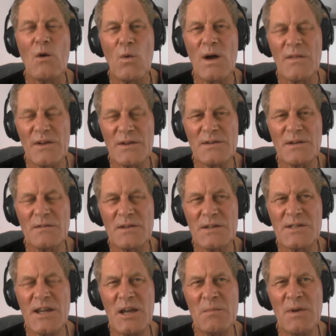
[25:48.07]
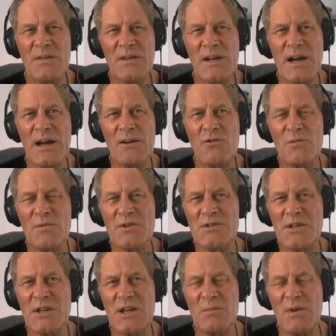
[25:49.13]
Well, the same in the Cairo
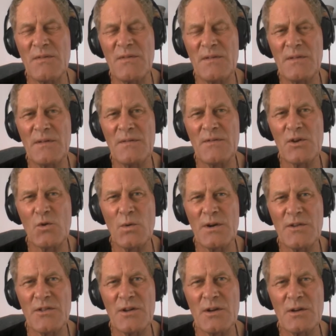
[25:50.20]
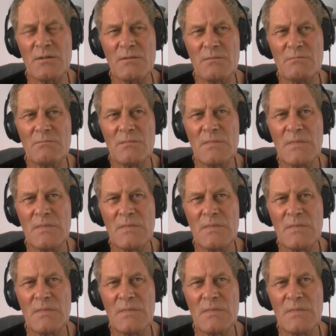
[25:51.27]
Museum. If you go into the